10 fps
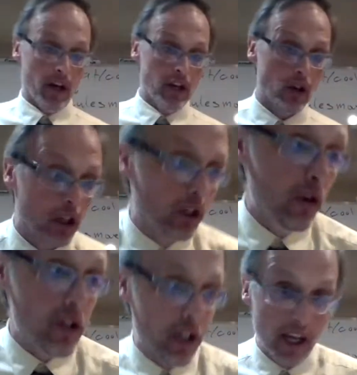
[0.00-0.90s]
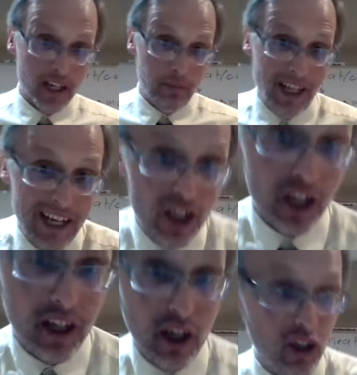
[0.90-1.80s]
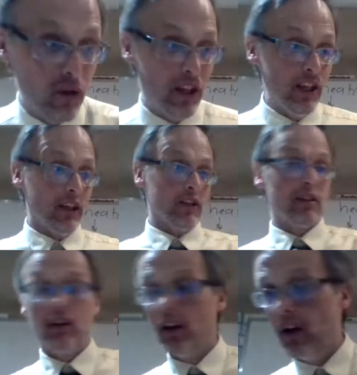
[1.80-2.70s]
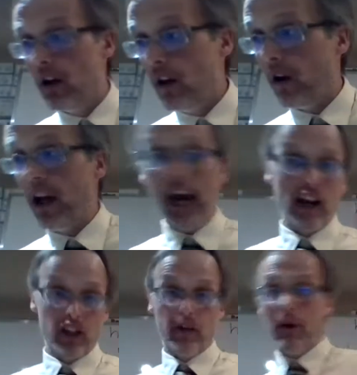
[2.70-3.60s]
in your conclusion, explain just these three things. Okay, actually, it